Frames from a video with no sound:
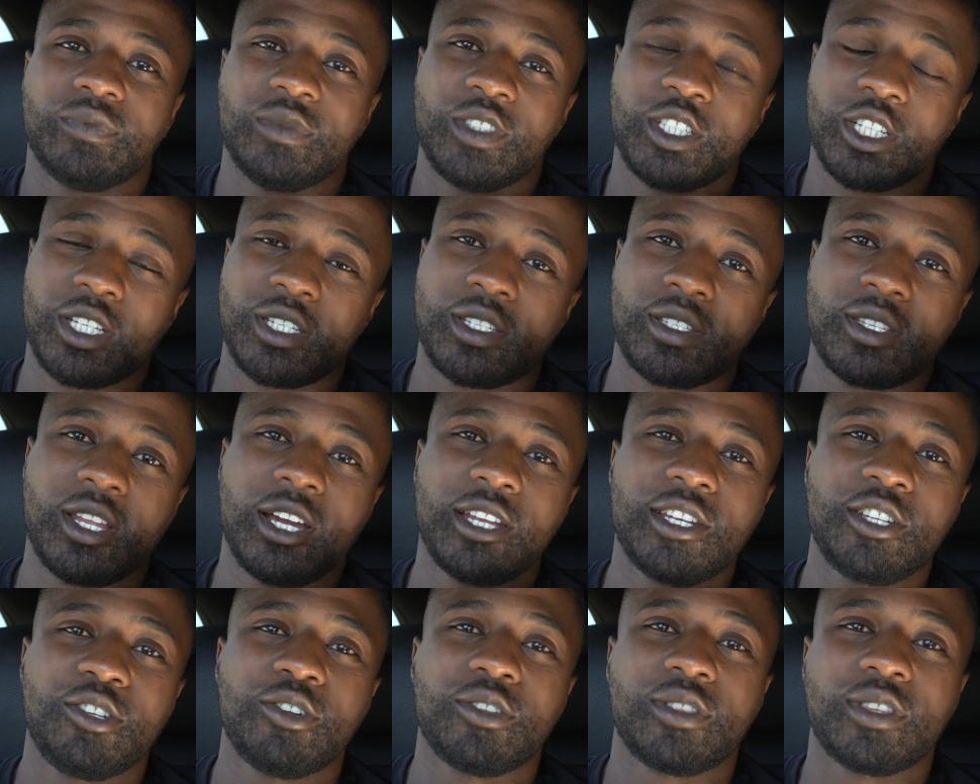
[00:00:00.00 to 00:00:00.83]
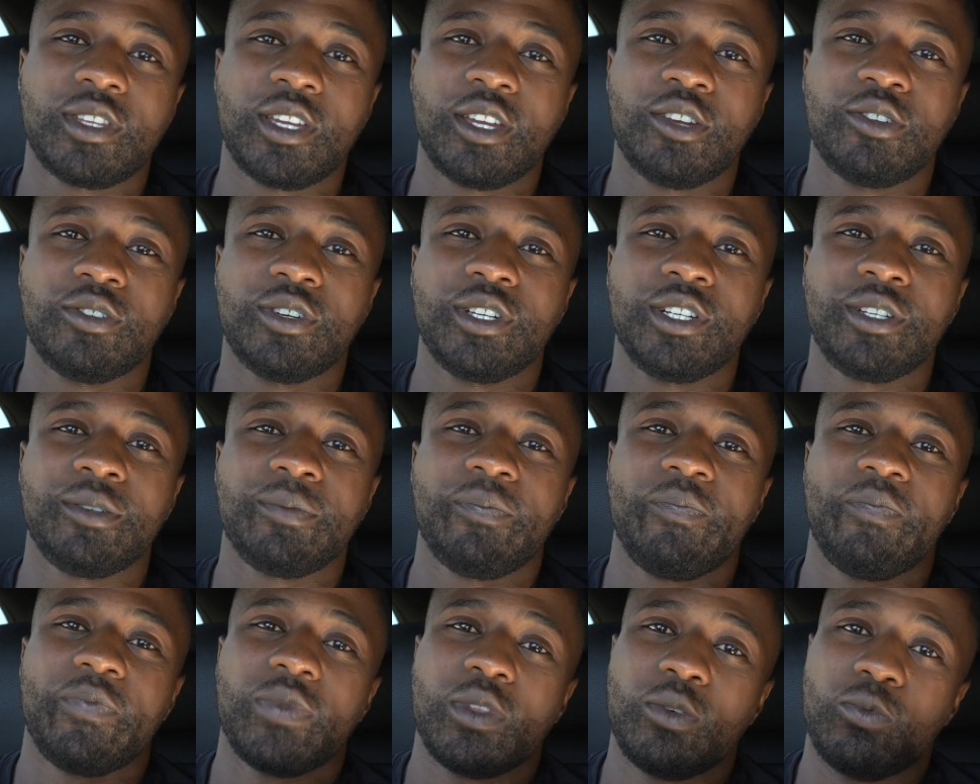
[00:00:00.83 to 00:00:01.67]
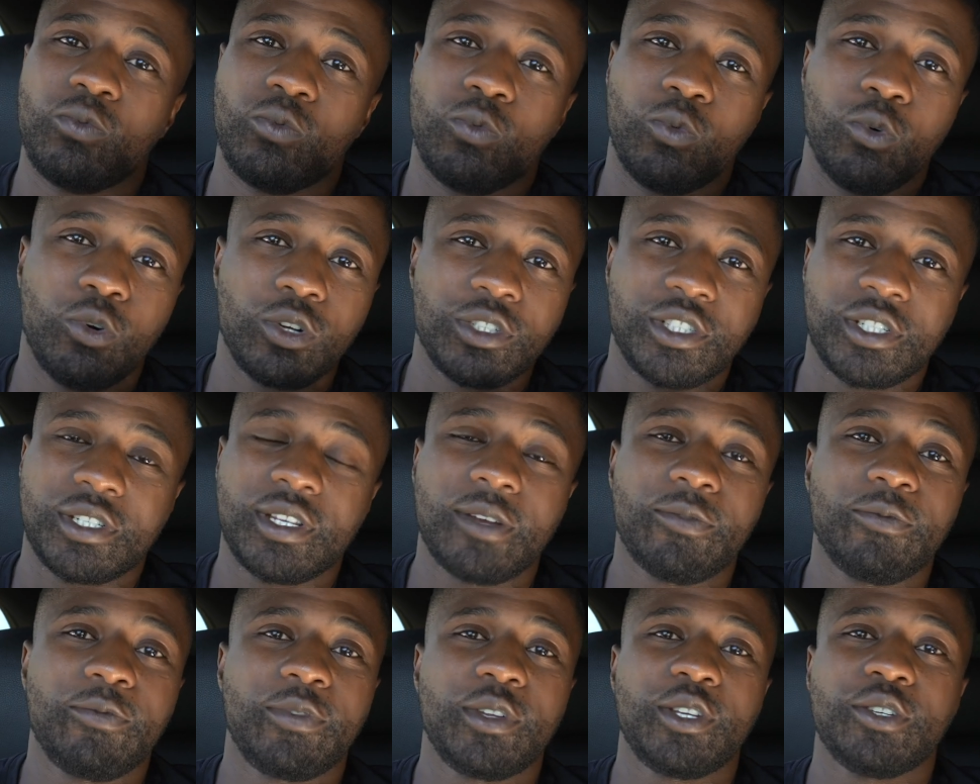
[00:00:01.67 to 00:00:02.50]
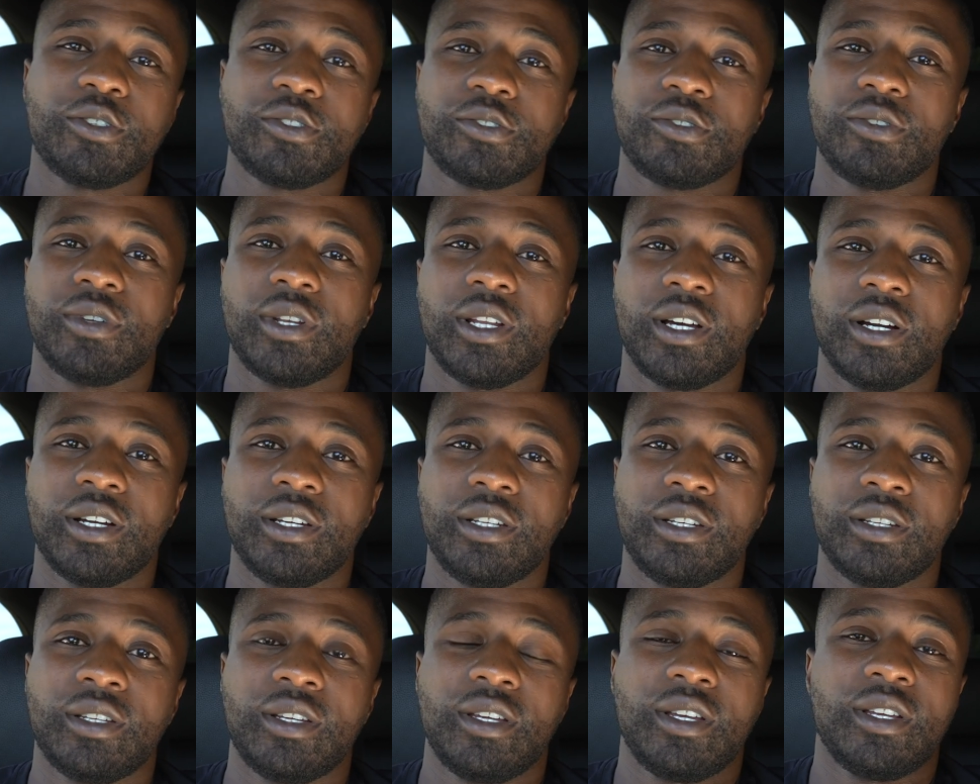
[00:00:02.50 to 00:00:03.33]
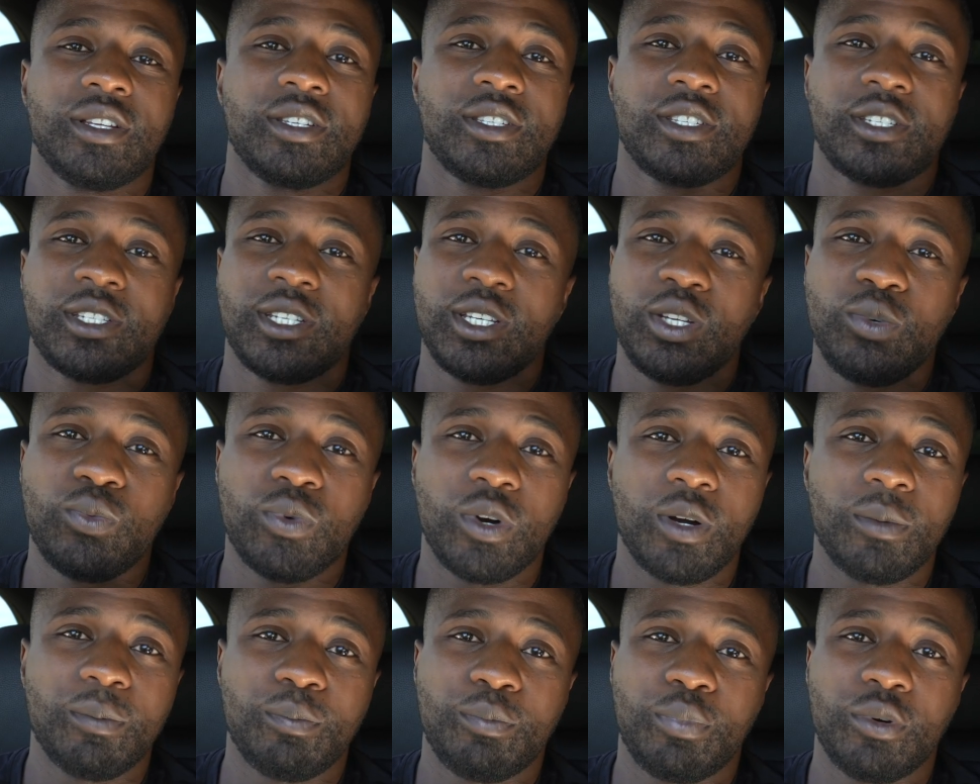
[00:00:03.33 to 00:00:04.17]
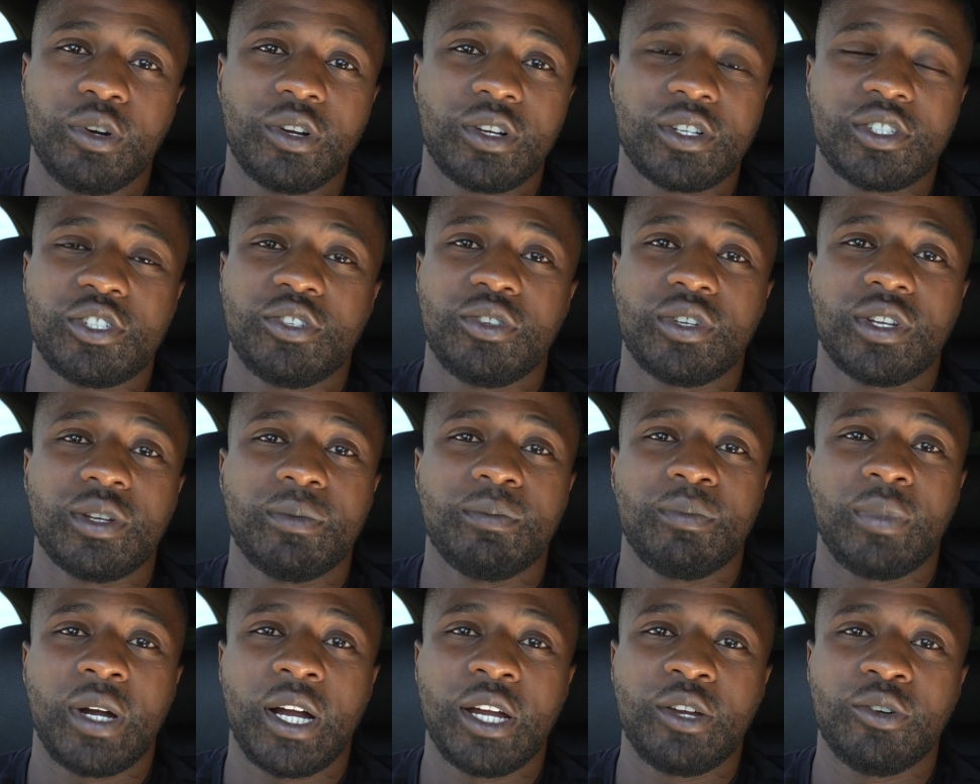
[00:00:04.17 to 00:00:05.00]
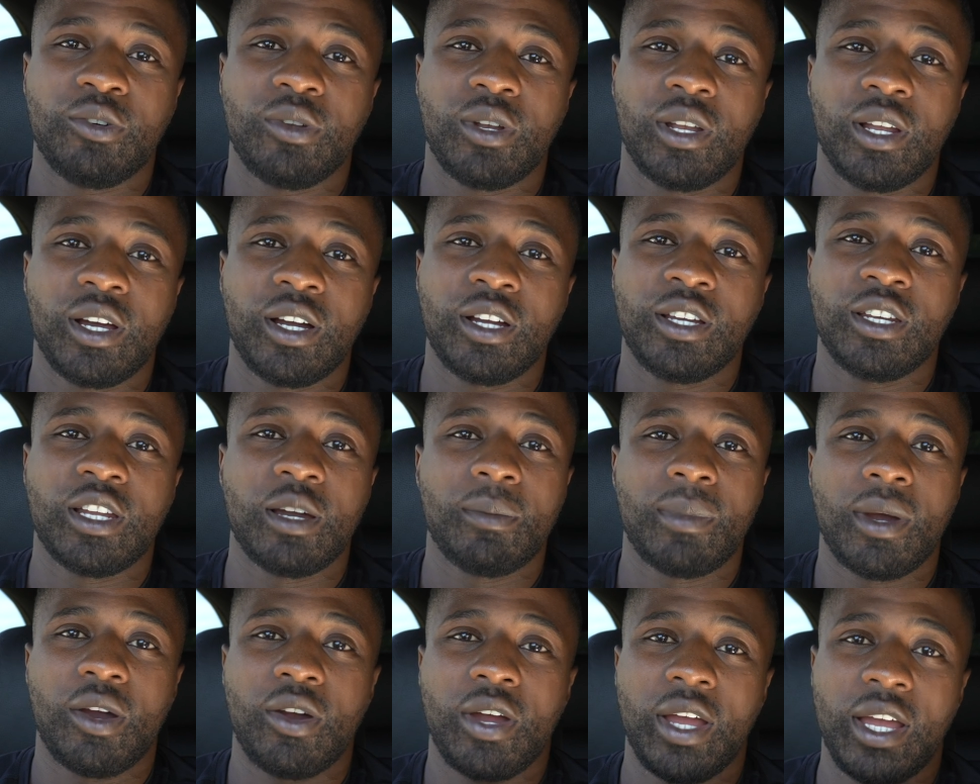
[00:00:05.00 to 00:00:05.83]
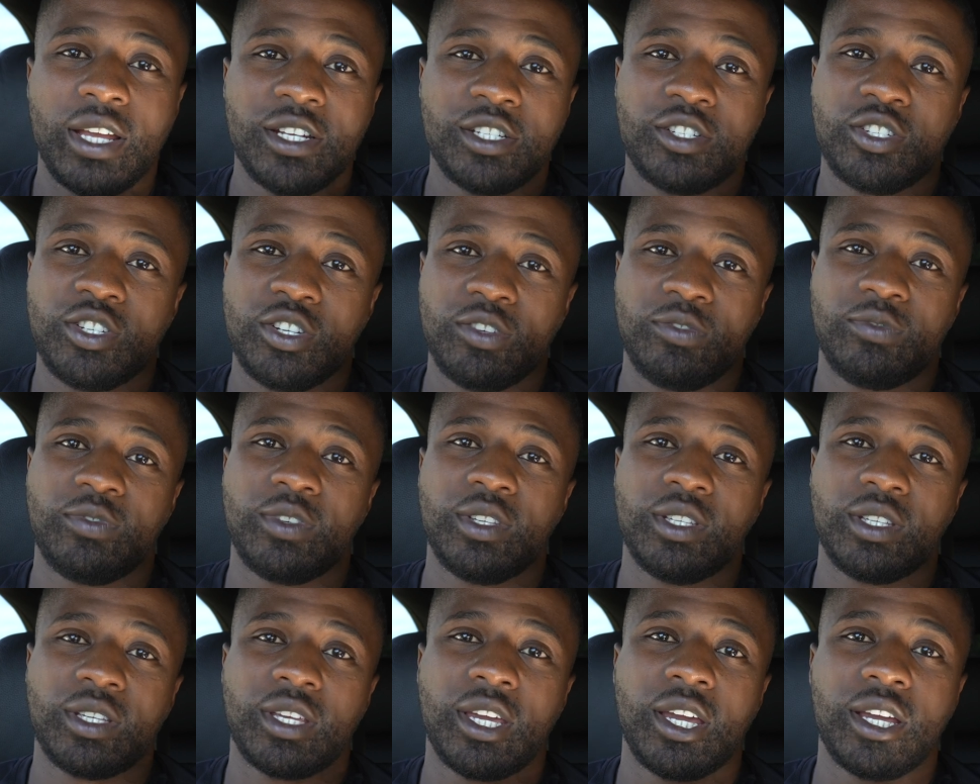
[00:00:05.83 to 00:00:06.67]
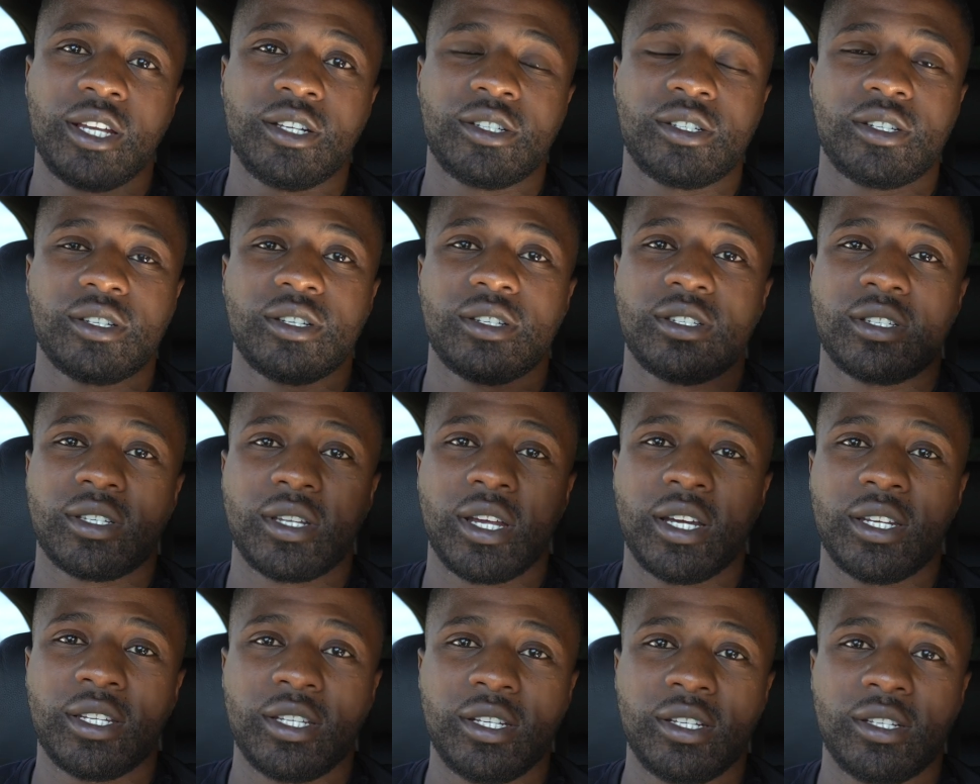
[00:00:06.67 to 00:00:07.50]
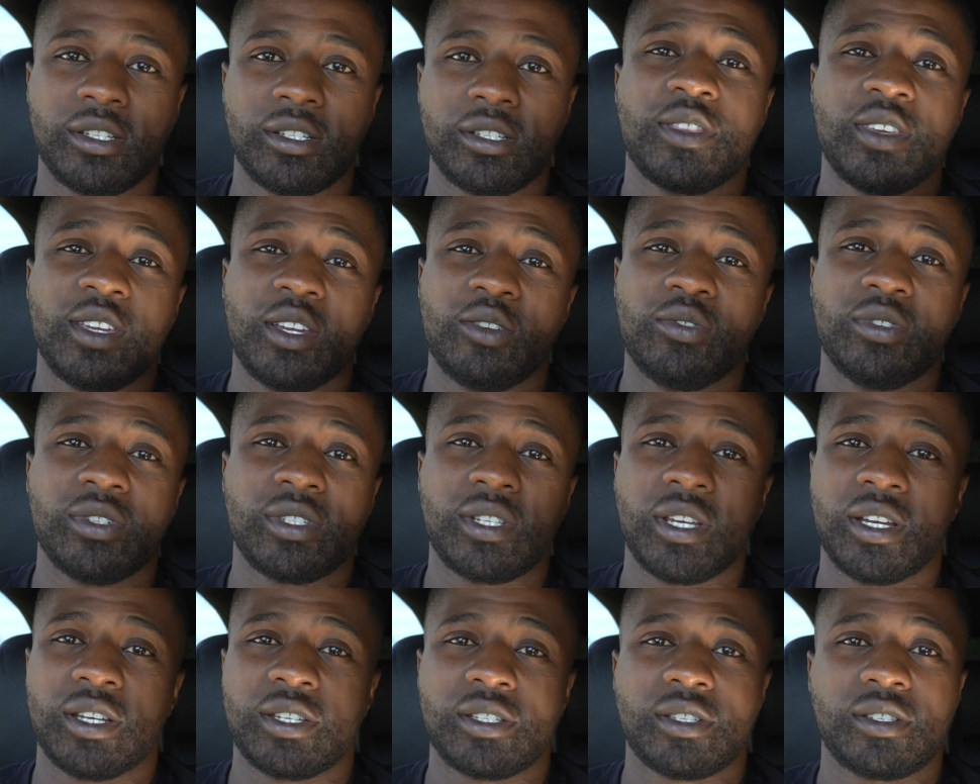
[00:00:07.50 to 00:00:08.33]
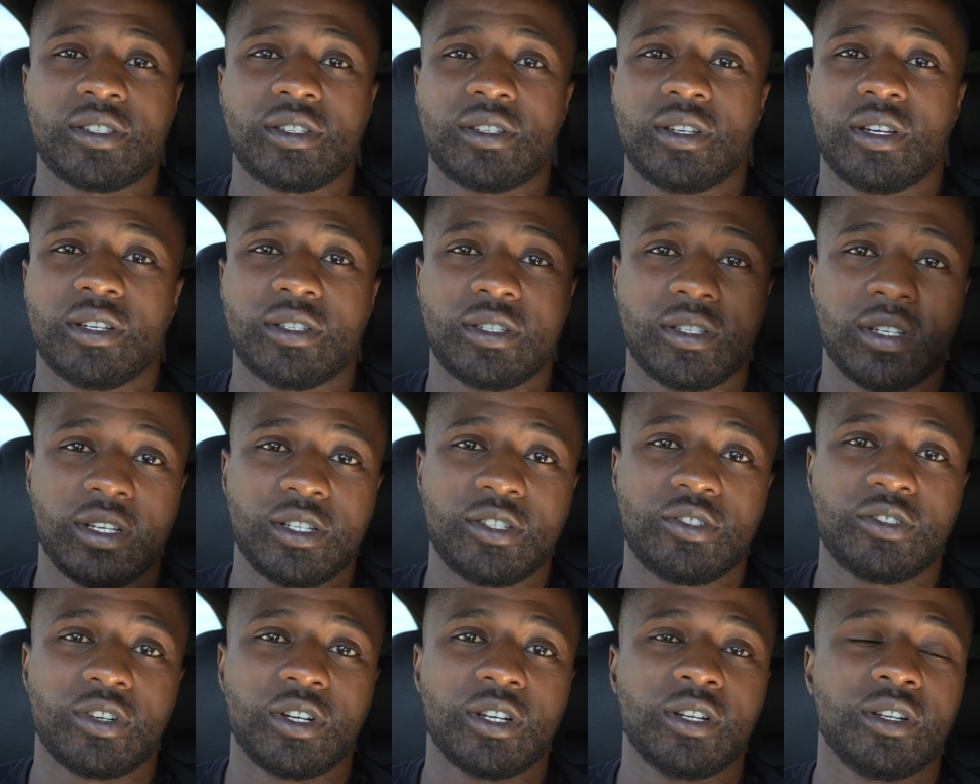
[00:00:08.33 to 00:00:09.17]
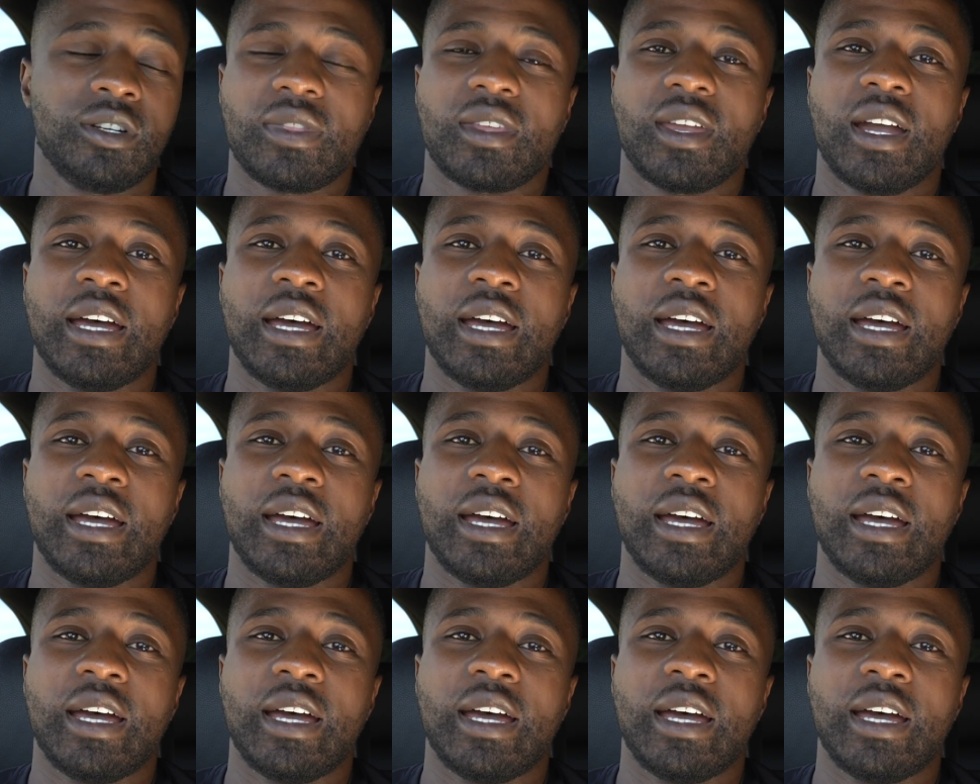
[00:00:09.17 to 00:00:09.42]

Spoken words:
Just study your theory, watch some videos online, see what books you can buy online about HGV case studies, theory tests, etc.